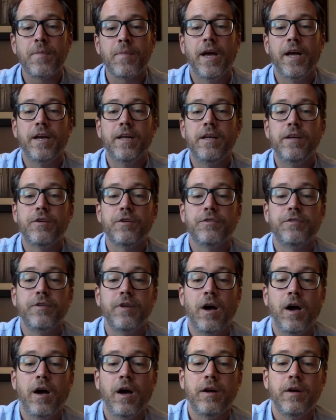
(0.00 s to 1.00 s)
and he does
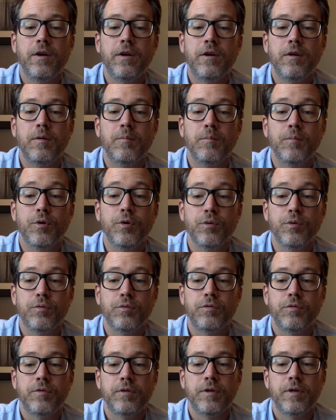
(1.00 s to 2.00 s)
not move.
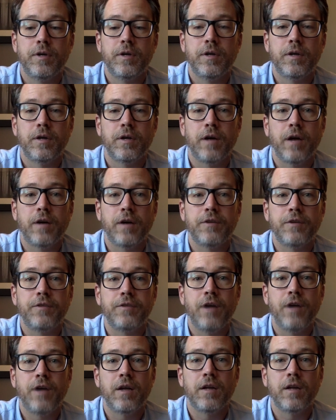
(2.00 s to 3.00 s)
God does
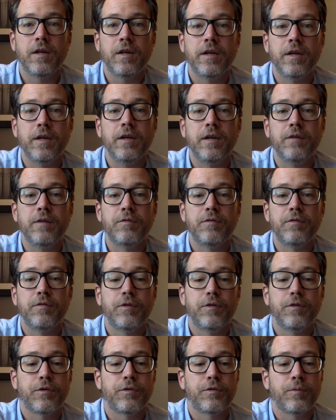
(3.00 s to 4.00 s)
not leave
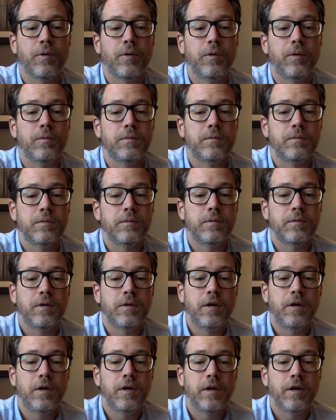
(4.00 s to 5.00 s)
the throne.
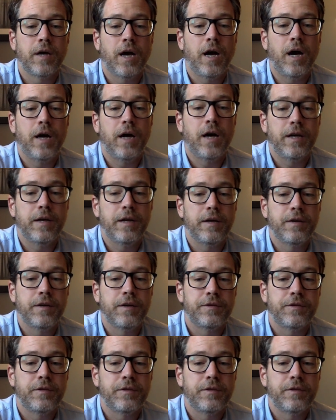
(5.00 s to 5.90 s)
God is